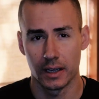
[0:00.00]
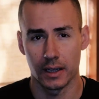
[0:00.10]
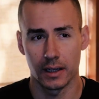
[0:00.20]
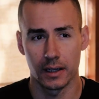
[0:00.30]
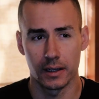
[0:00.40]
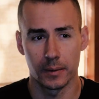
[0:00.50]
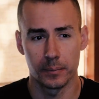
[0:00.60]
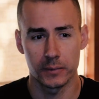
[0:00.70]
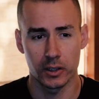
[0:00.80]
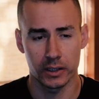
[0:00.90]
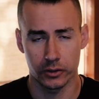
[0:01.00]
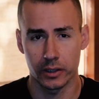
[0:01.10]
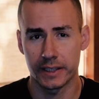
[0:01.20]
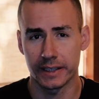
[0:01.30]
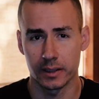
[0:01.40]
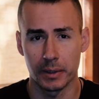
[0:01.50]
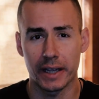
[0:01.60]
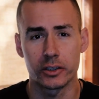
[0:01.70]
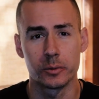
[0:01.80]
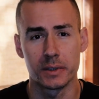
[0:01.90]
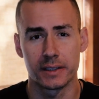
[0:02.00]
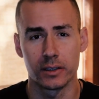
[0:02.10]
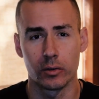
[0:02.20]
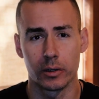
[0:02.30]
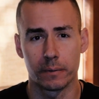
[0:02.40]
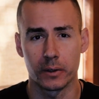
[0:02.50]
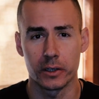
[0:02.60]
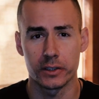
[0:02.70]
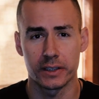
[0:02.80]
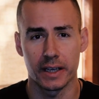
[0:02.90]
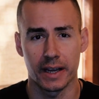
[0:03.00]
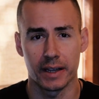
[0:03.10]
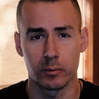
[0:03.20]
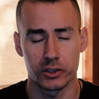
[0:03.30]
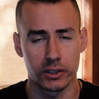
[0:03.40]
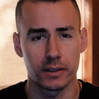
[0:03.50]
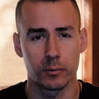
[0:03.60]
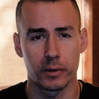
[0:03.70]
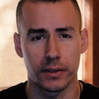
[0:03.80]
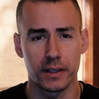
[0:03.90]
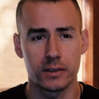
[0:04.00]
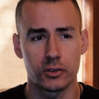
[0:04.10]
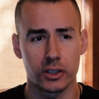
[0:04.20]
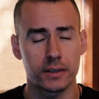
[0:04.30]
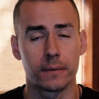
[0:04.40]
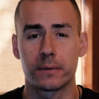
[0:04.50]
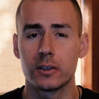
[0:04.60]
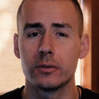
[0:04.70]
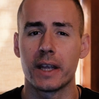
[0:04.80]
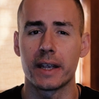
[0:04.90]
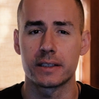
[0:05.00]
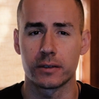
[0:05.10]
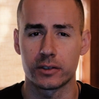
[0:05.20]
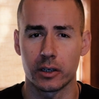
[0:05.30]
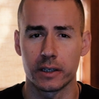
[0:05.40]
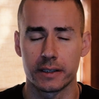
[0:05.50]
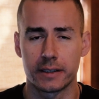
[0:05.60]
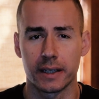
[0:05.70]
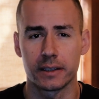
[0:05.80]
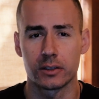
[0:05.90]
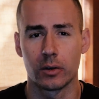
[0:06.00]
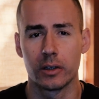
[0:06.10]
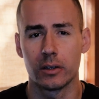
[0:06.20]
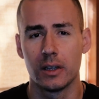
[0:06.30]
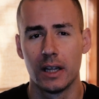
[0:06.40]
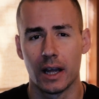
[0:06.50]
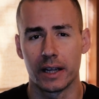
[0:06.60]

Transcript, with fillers: I started taking the black cumin seed oil first, and within just a few days of starting to take this oil,